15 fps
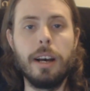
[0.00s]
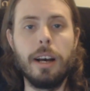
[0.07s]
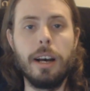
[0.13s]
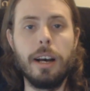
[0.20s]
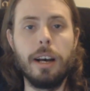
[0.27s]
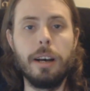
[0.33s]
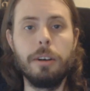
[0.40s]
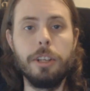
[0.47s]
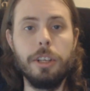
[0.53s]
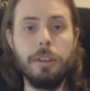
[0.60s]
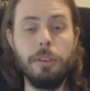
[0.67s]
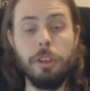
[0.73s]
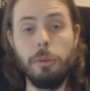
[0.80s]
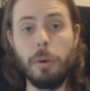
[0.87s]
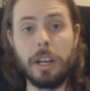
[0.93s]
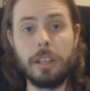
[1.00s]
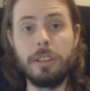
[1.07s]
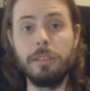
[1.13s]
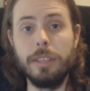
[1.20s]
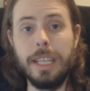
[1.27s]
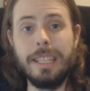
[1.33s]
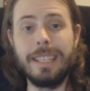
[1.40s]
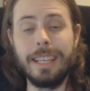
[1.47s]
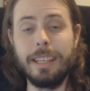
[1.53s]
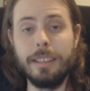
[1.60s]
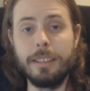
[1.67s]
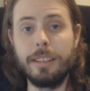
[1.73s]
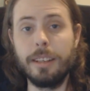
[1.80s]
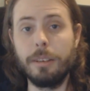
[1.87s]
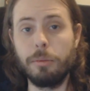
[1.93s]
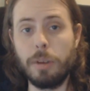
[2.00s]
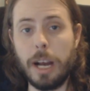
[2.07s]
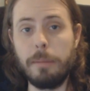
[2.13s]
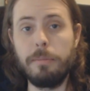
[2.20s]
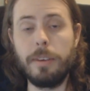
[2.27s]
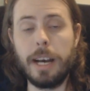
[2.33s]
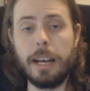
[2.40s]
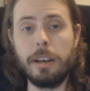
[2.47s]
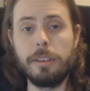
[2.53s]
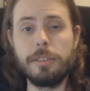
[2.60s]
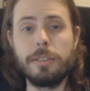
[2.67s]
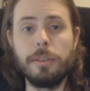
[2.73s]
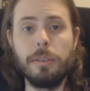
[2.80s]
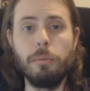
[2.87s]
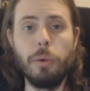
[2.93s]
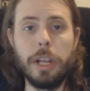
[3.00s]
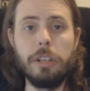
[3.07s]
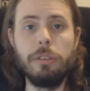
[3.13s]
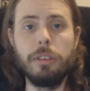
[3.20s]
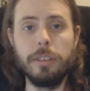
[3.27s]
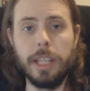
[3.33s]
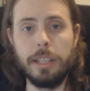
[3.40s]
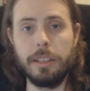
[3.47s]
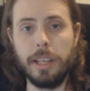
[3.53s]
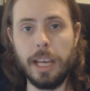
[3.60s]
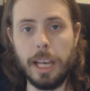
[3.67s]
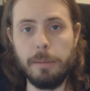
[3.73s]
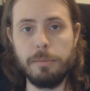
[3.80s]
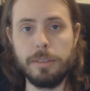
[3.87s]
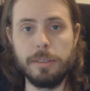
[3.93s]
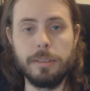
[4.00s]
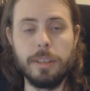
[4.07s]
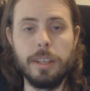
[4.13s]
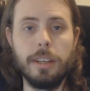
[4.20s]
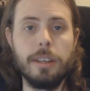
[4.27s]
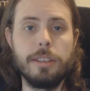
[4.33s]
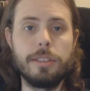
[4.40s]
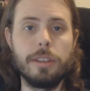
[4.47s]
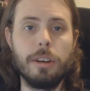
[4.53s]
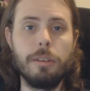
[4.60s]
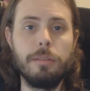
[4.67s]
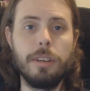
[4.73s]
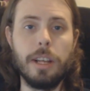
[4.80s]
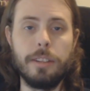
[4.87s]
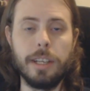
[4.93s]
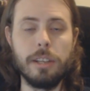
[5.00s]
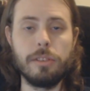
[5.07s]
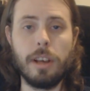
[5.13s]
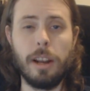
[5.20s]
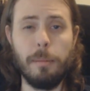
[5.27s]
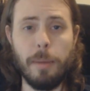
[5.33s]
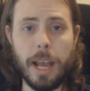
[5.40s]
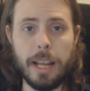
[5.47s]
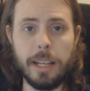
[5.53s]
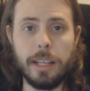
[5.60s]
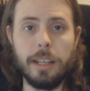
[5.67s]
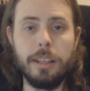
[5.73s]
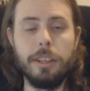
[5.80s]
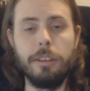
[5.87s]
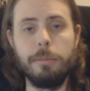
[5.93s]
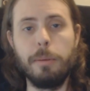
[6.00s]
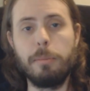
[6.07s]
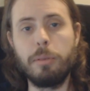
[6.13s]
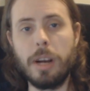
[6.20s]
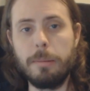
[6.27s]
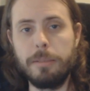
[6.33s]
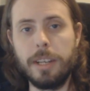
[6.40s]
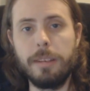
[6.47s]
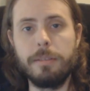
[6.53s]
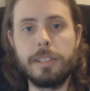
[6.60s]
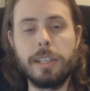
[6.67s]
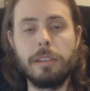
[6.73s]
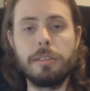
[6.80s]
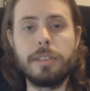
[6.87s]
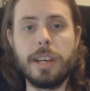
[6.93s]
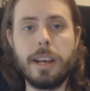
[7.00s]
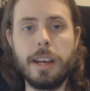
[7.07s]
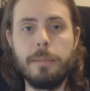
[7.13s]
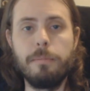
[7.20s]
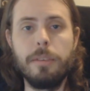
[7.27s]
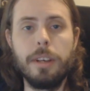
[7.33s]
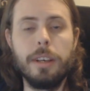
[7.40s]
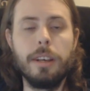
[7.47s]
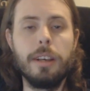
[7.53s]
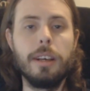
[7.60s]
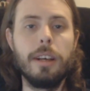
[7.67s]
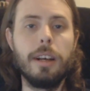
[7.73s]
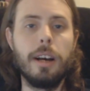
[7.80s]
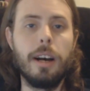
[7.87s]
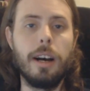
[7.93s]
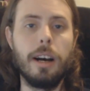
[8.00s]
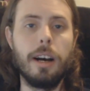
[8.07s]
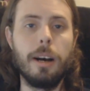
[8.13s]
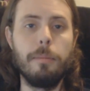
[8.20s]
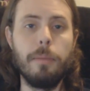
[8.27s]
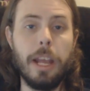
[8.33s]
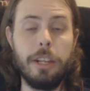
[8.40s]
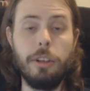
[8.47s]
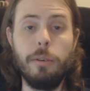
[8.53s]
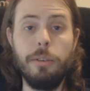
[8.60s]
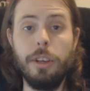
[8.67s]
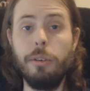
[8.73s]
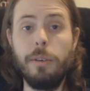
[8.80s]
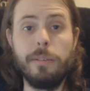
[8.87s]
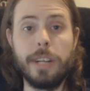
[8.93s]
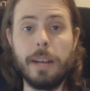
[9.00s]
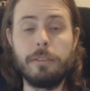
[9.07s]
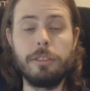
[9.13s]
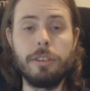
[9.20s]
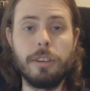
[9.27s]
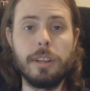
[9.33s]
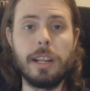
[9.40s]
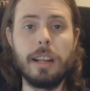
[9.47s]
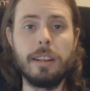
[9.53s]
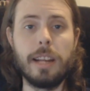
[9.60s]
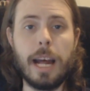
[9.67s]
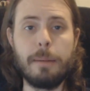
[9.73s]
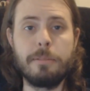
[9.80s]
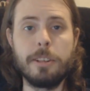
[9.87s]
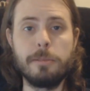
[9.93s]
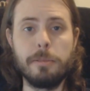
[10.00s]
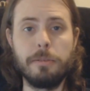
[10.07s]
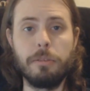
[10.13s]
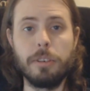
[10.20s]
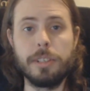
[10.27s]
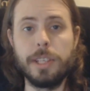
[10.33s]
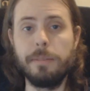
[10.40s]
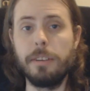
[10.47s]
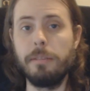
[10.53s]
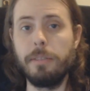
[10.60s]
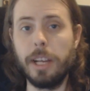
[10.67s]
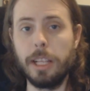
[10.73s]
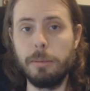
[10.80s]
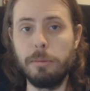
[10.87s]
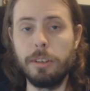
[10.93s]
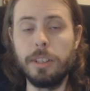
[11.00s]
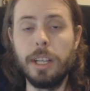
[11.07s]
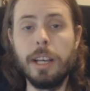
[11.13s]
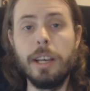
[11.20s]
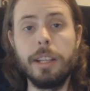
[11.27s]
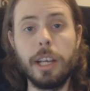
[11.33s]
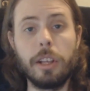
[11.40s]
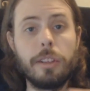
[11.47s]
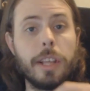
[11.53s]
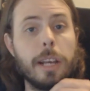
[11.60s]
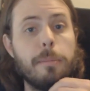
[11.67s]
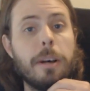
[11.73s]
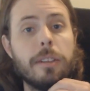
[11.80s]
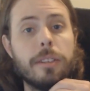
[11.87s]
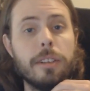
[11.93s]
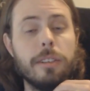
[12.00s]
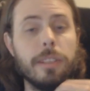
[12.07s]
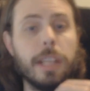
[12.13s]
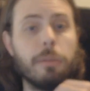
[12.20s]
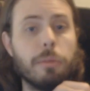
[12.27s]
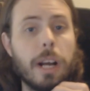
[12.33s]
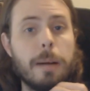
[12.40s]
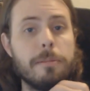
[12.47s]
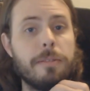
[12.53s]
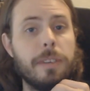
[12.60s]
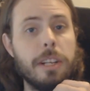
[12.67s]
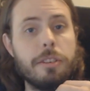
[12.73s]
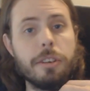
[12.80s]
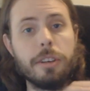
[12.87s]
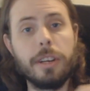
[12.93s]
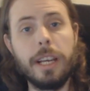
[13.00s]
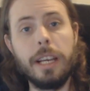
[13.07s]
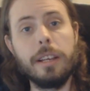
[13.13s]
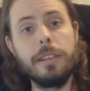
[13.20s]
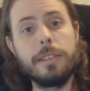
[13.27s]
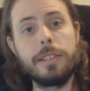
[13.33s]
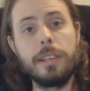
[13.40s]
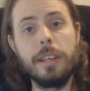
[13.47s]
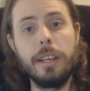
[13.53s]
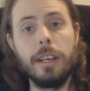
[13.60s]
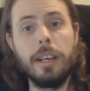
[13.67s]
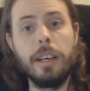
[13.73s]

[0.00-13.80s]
want to delete the ROM files when you delete the games. So nothing is automatic. You'll be prompted every single time. And you even have to turn it on in options before it's even available. The other thing about the delete ROMs feature is,